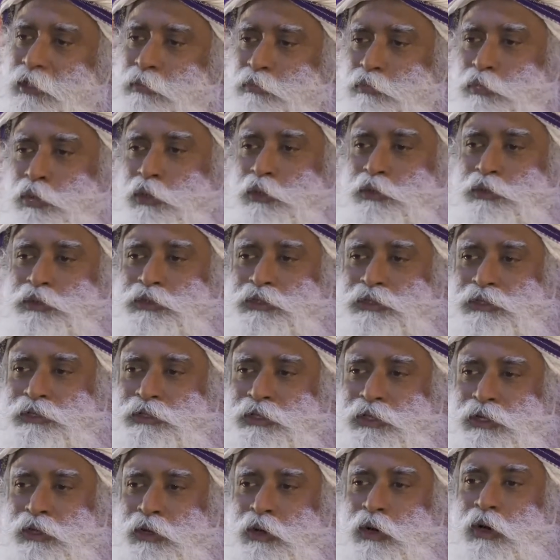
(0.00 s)
imposed
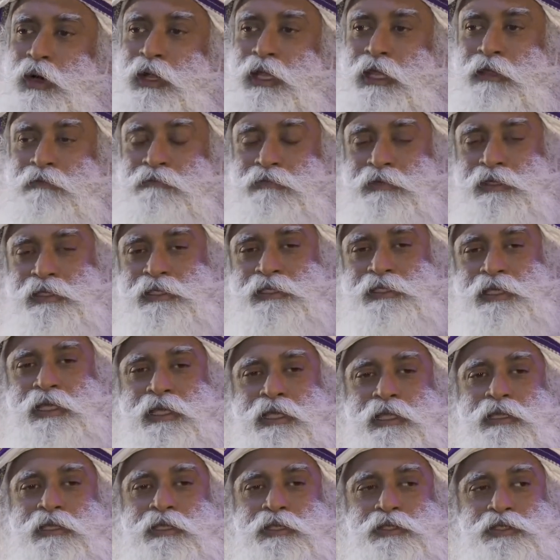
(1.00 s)
on every
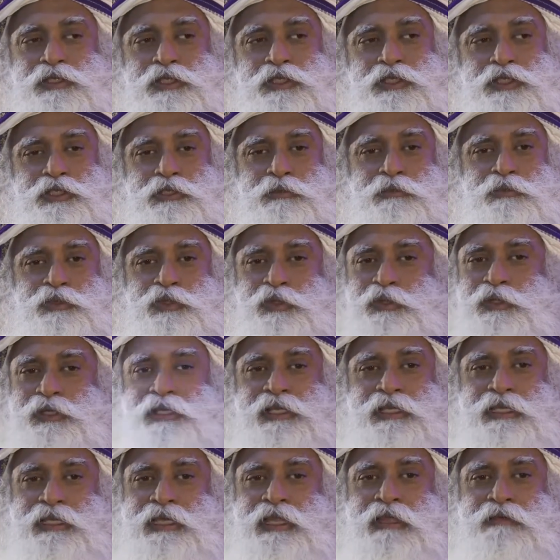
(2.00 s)
cell in the system so
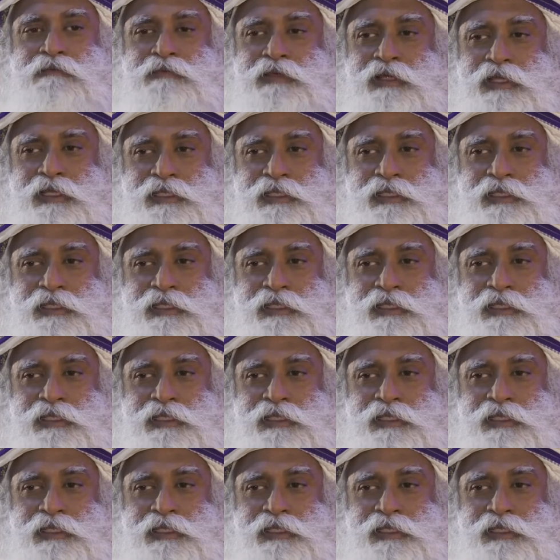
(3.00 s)
that it never